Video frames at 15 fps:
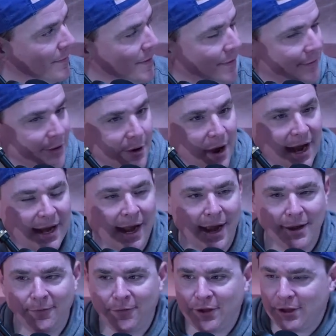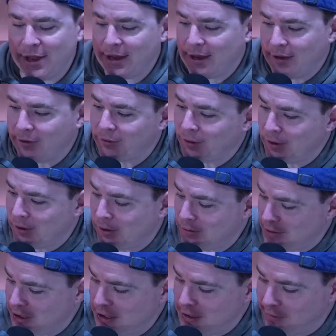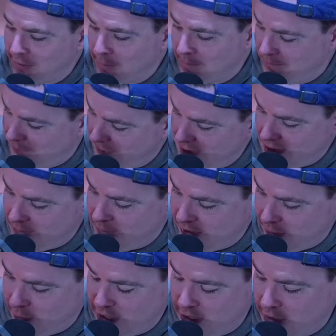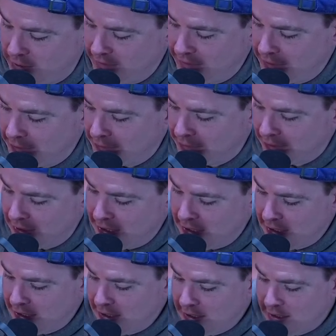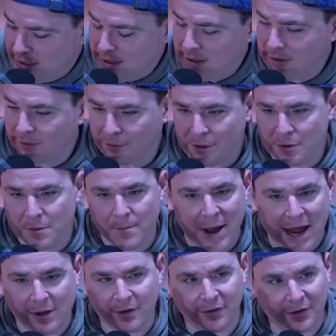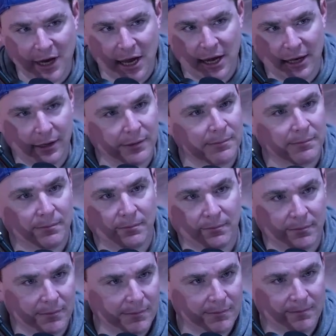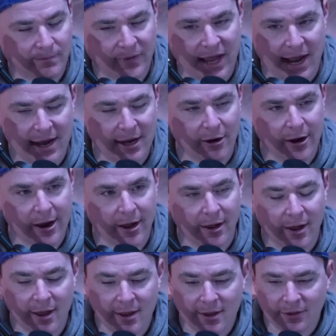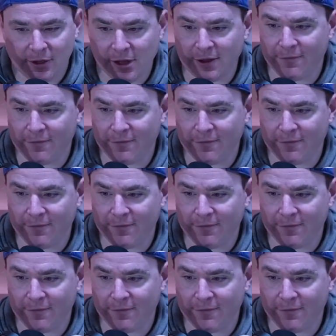So I kind of feel like Israel, to use a, a bit we always use, Israel, Palestine, that area, they're like